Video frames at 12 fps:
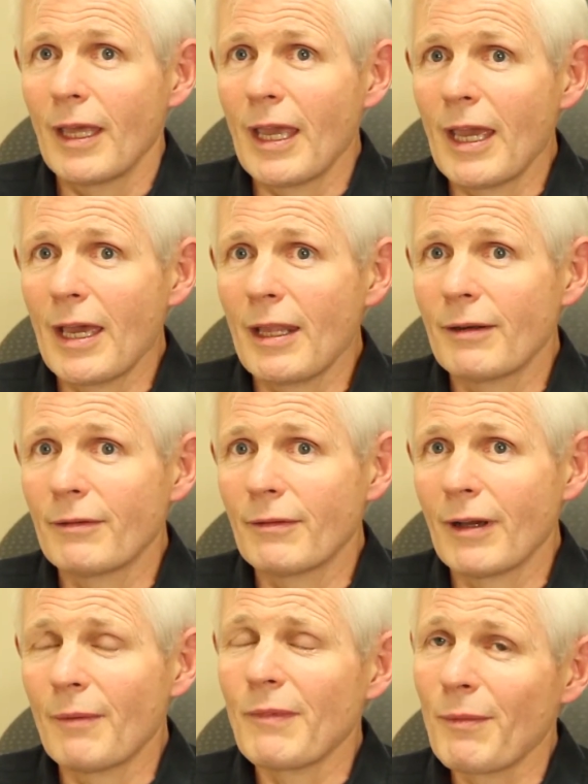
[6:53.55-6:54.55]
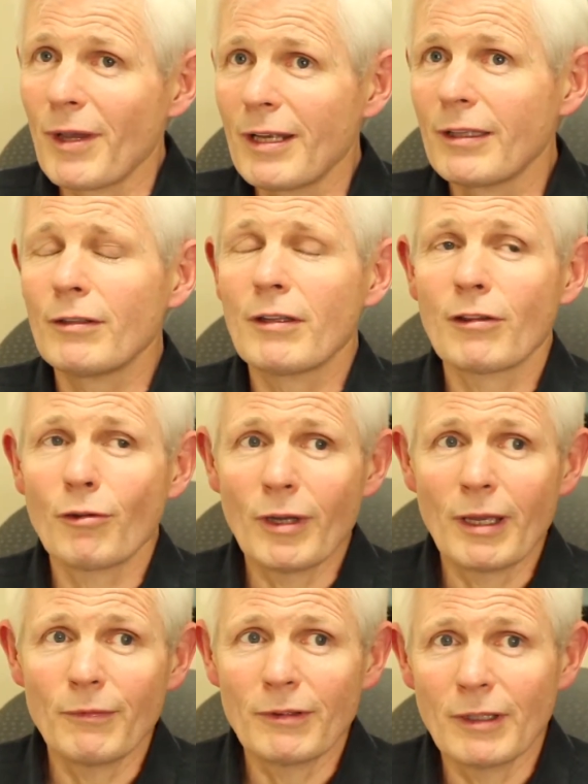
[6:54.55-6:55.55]
And I'm going to tell you a
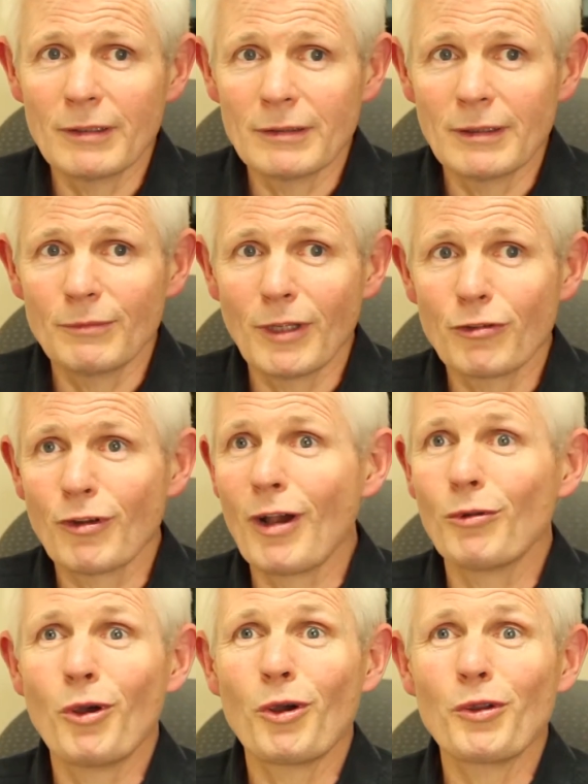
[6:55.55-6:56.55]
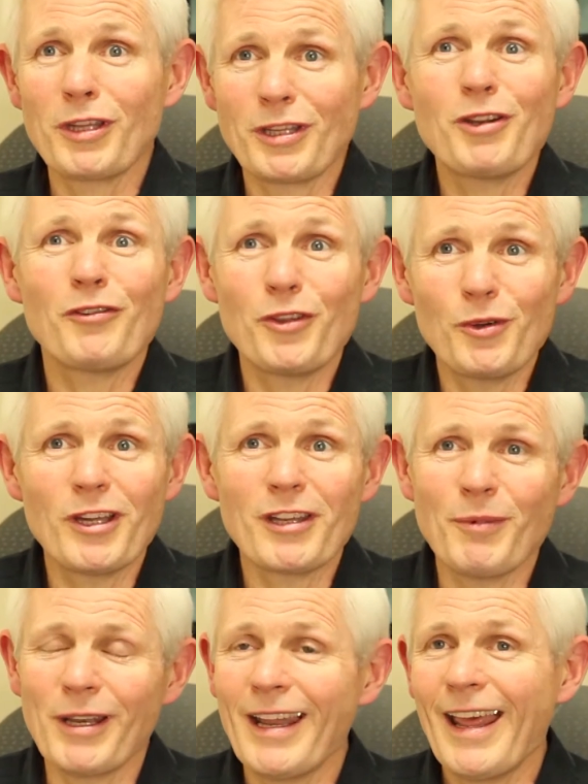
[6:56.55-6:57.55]
story. I'm not sure how long this interview
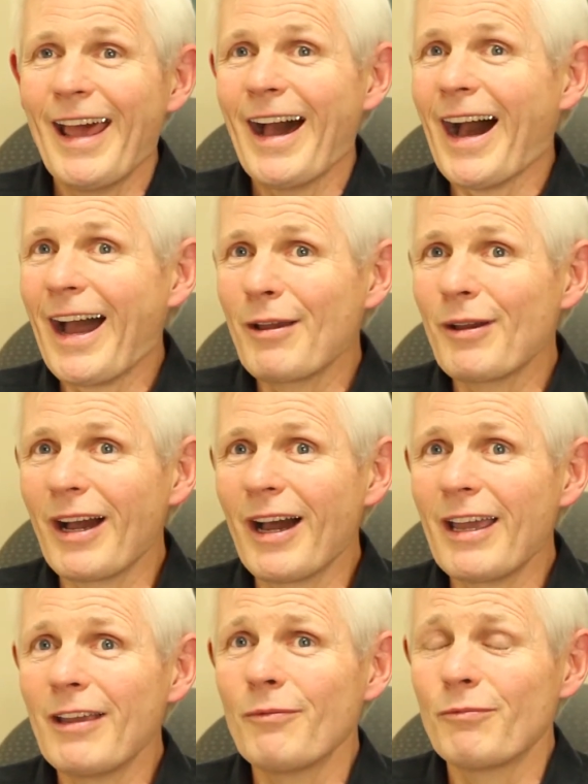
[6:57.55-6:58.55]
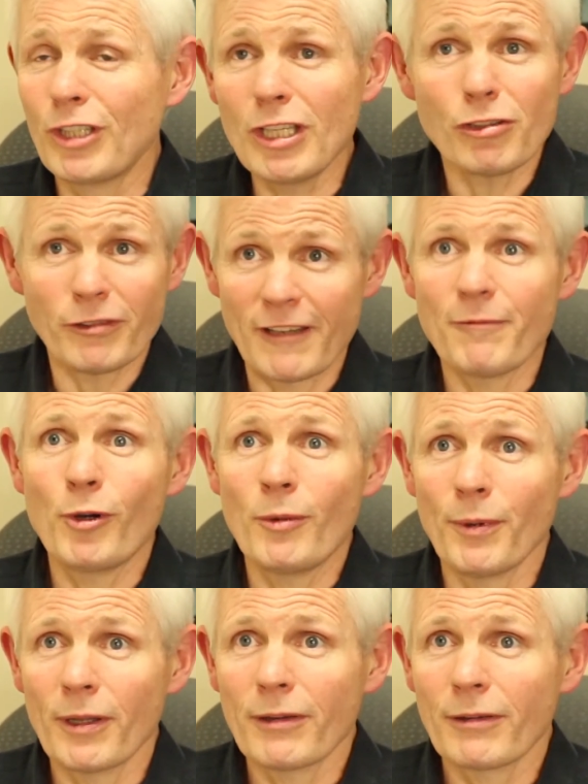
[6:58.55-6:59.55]
is, but I teach life
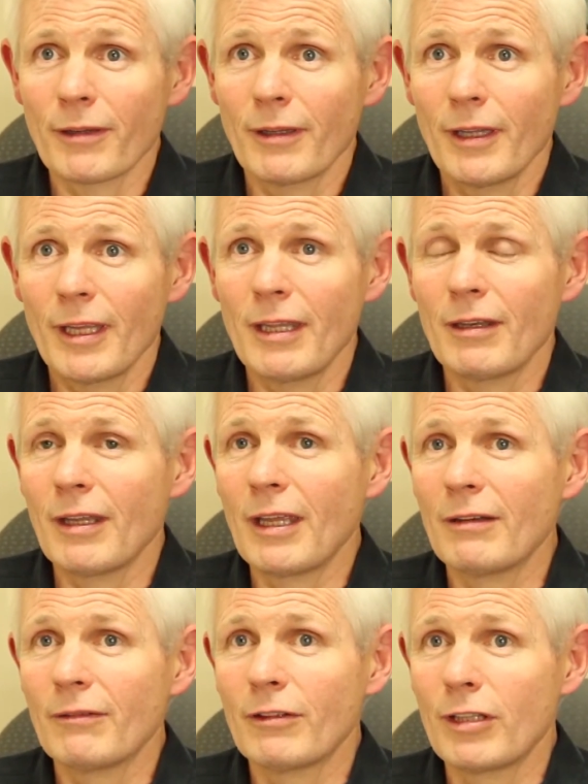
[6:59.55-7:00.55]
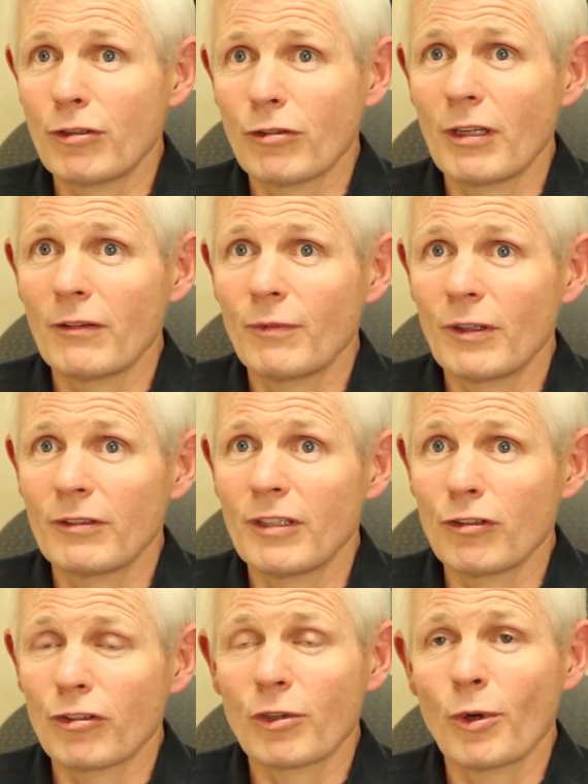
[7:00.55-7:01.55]
purpose and teach
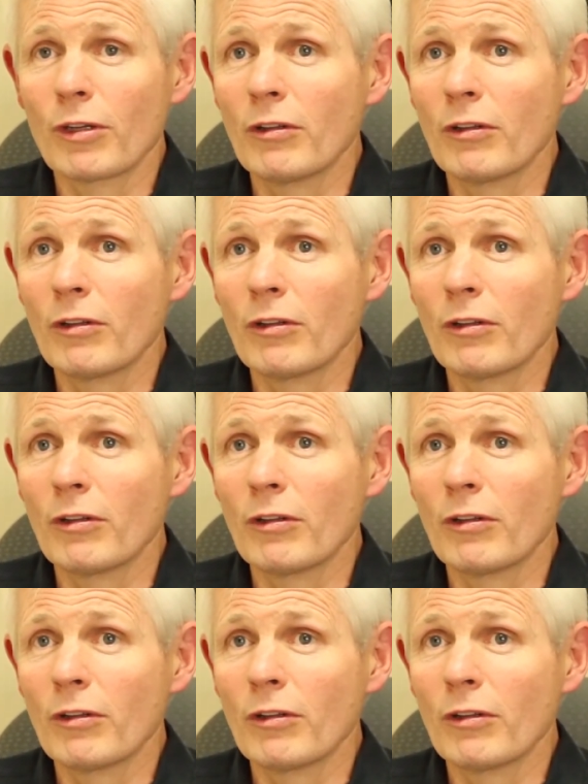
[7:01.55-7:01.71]
it to our